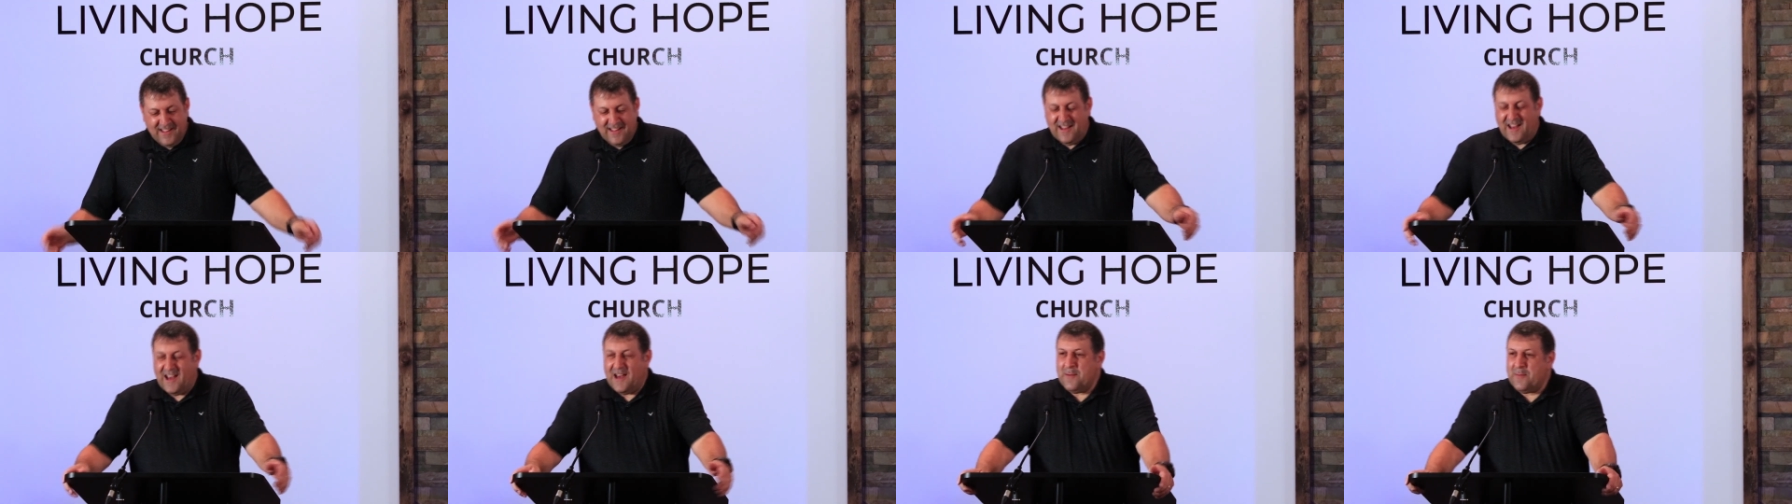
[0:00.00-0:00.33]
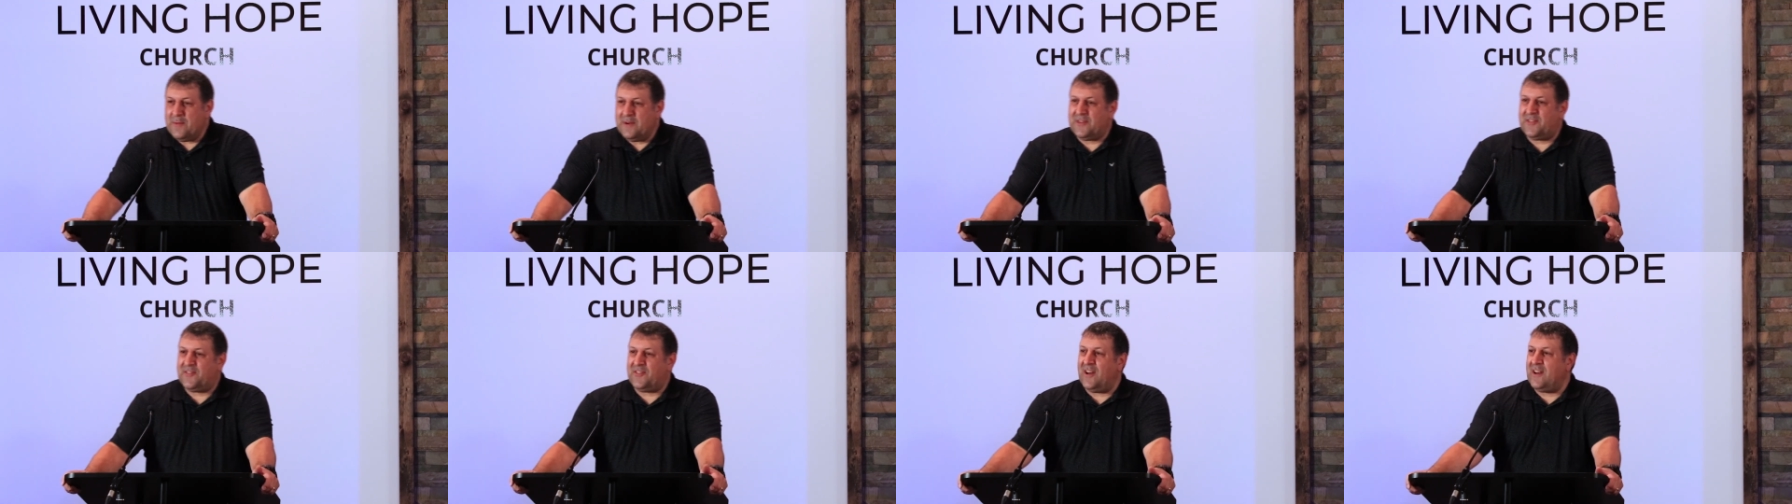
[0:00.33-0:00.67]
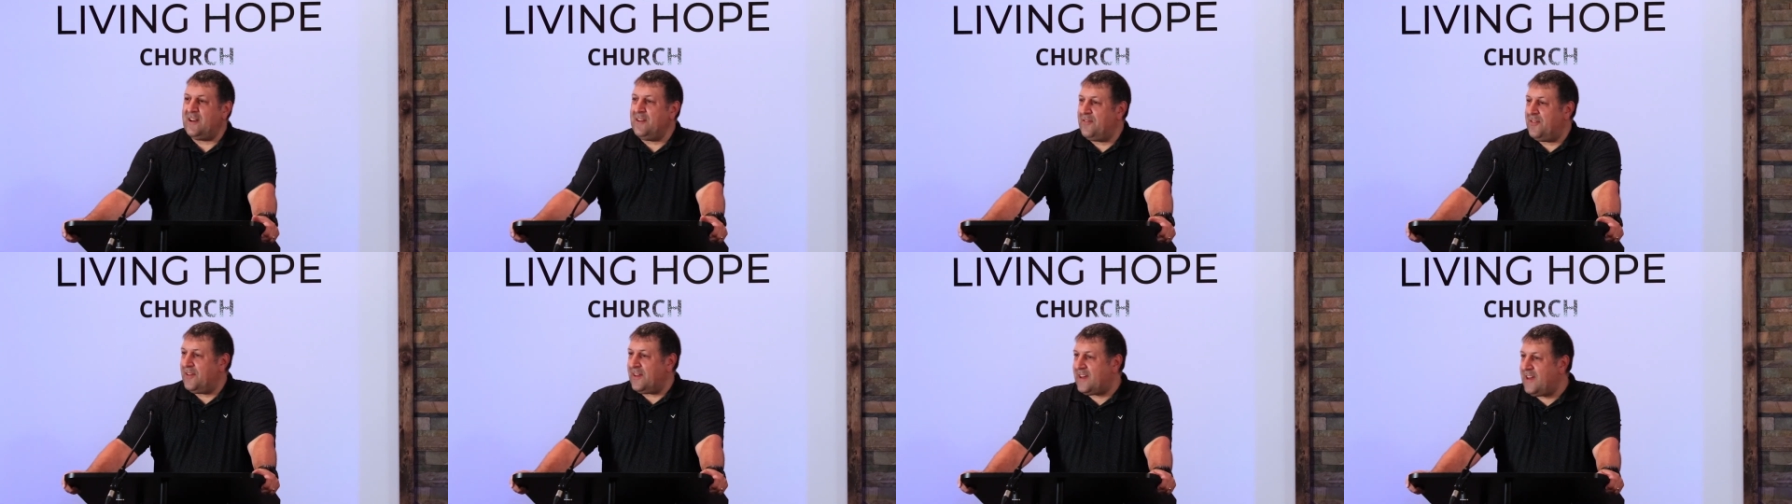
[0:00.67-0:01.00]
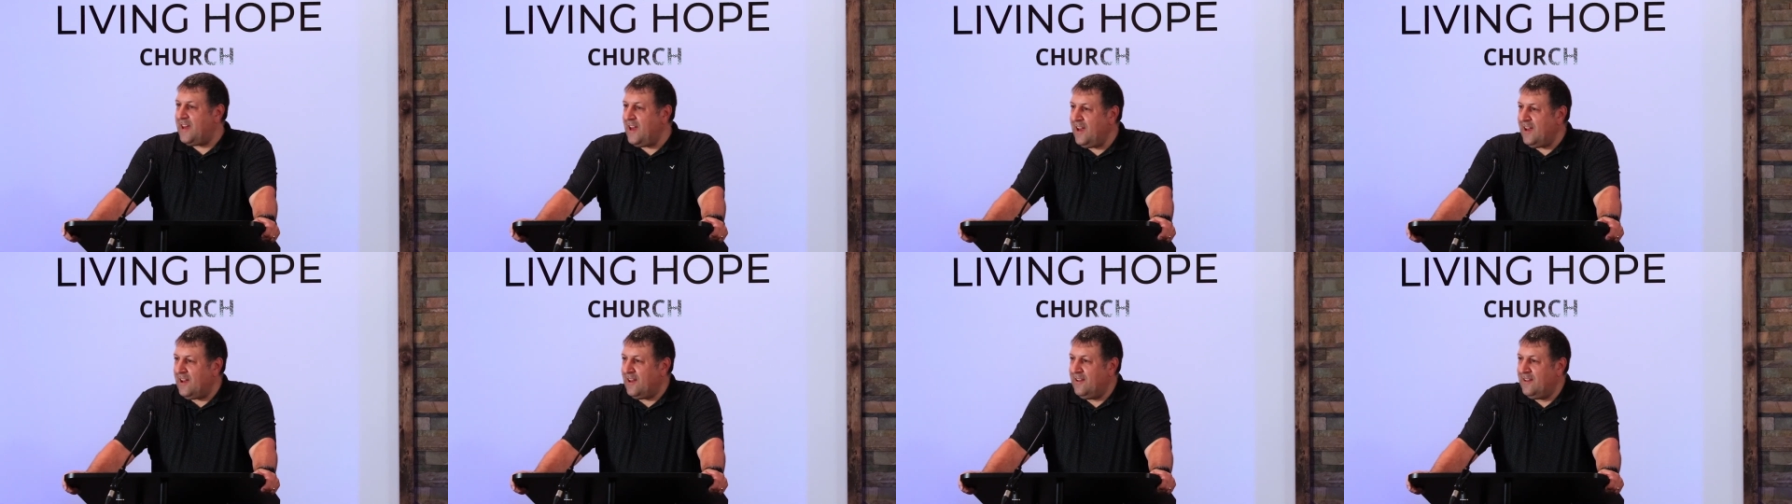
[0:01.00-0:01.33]
I'm a son of the
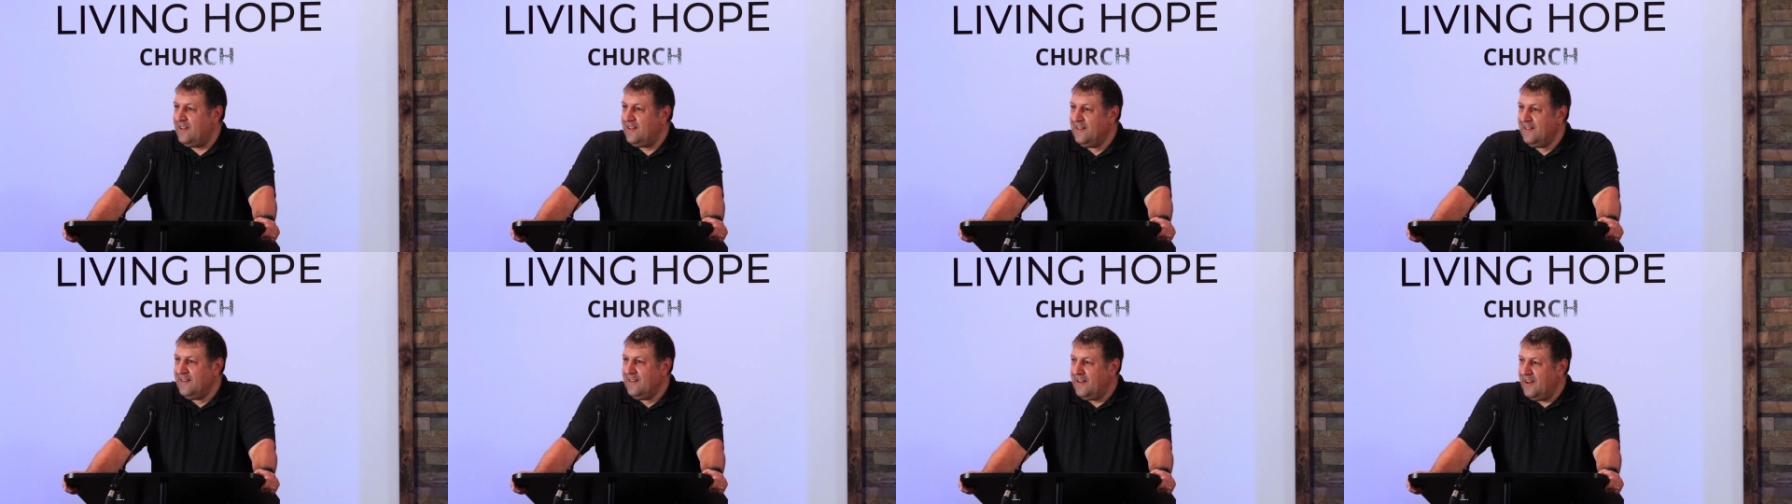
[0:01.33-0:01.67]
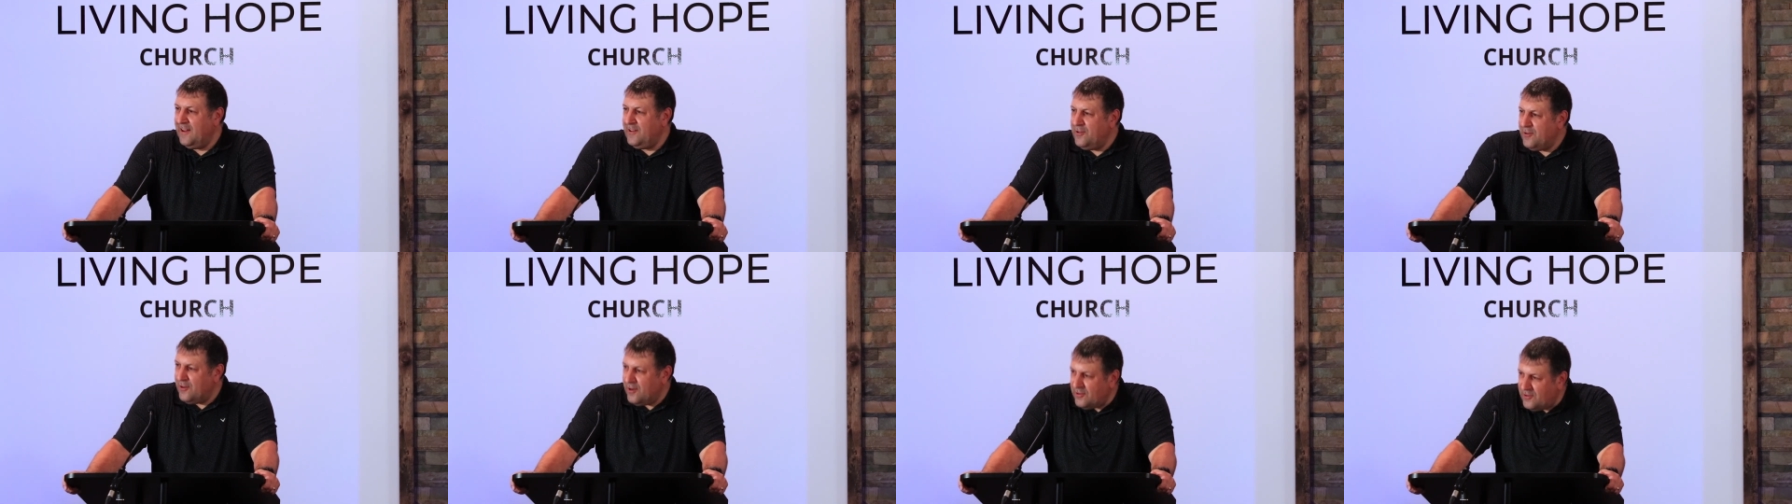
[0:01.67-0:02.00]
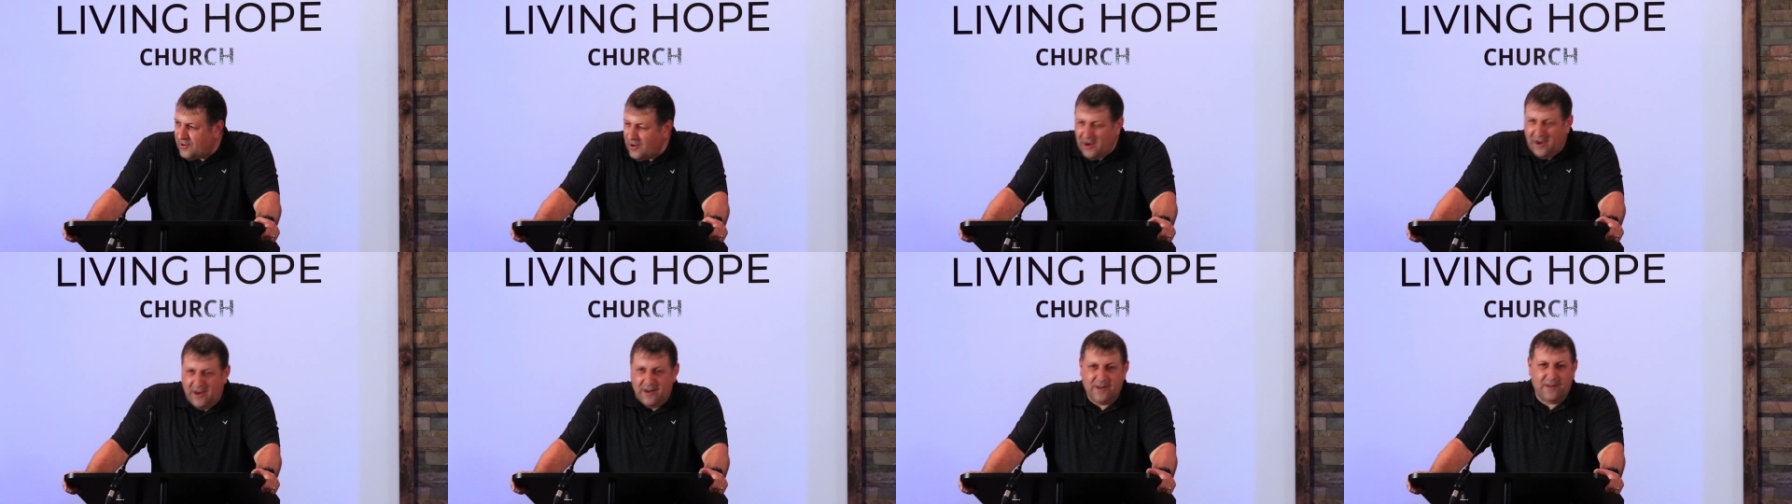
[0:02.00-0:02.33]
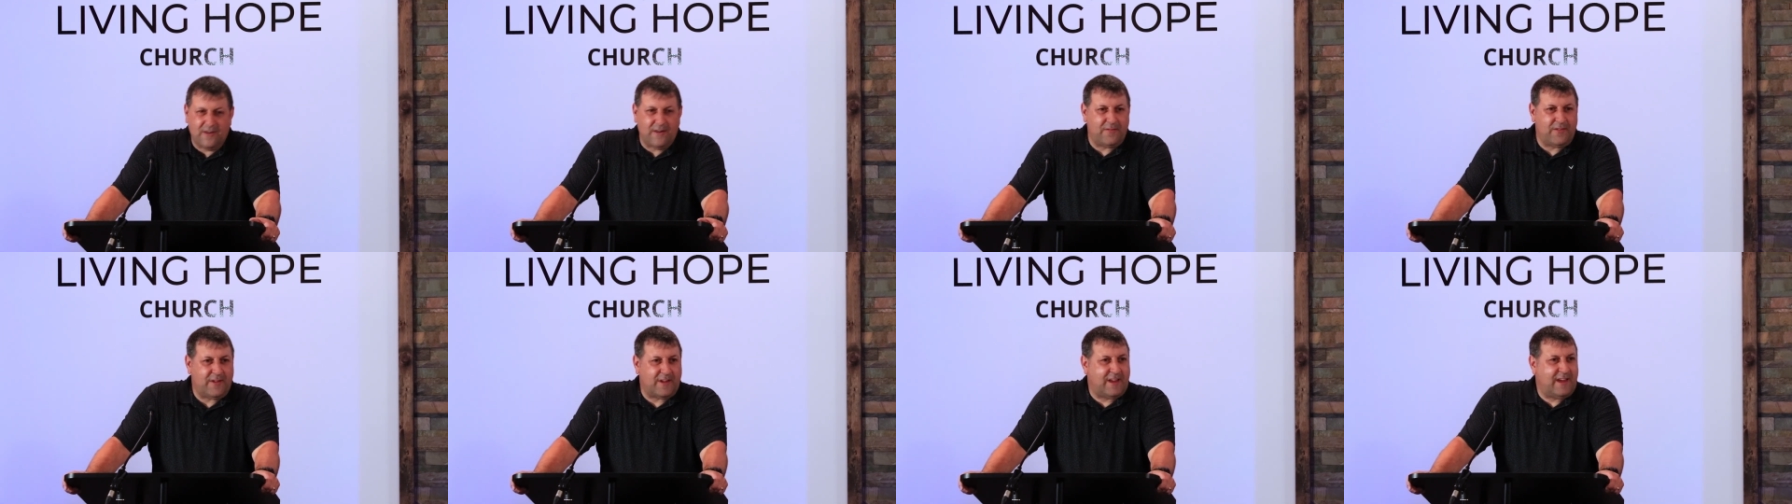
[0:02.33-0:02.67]
king, and you're a daughter
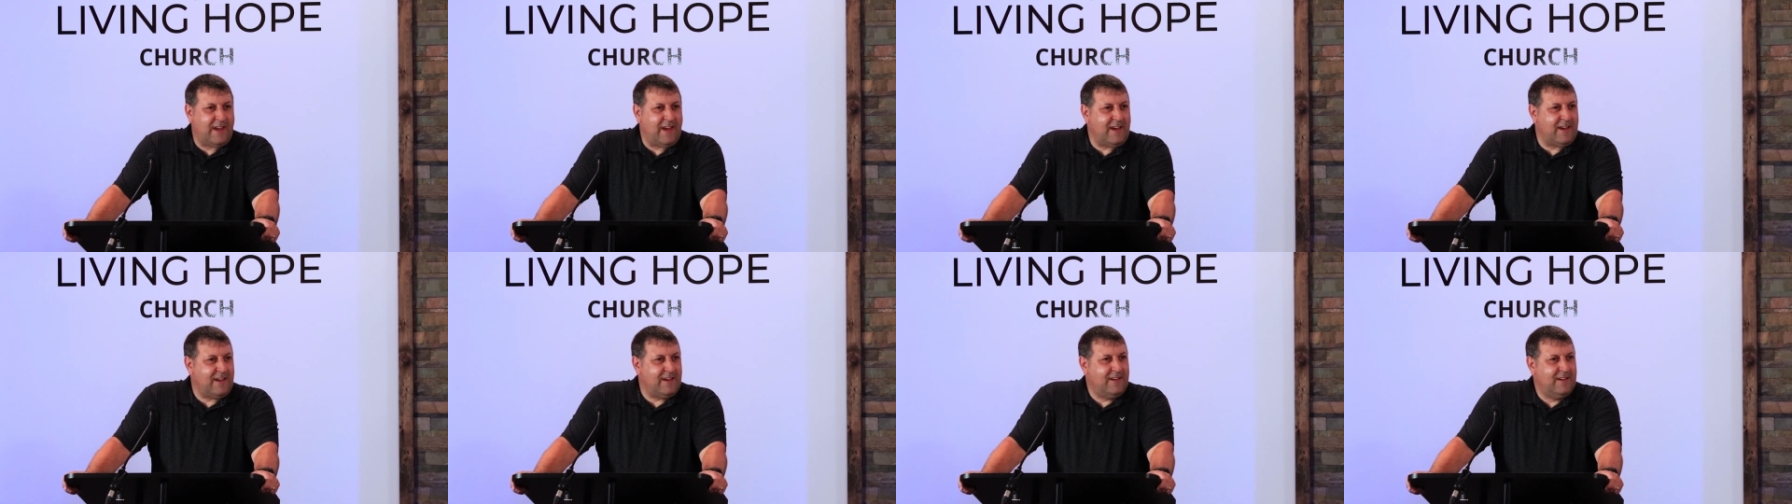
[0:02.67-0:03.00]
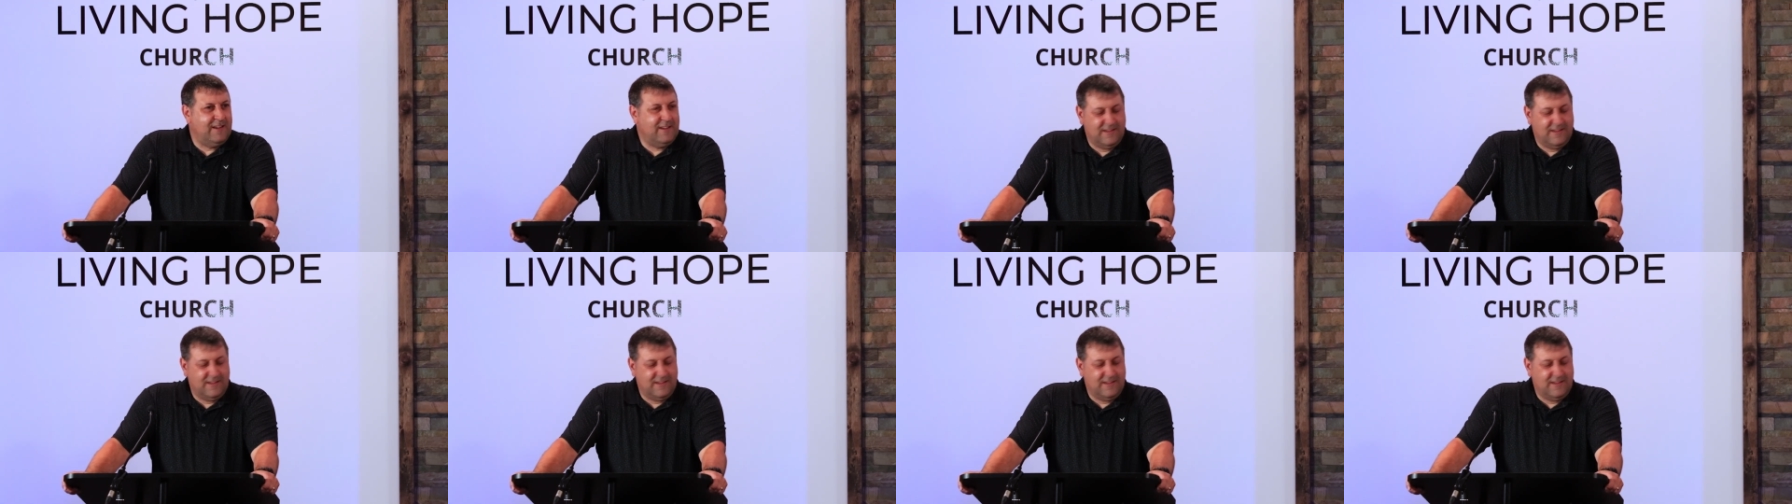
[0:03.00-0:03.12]
of the king.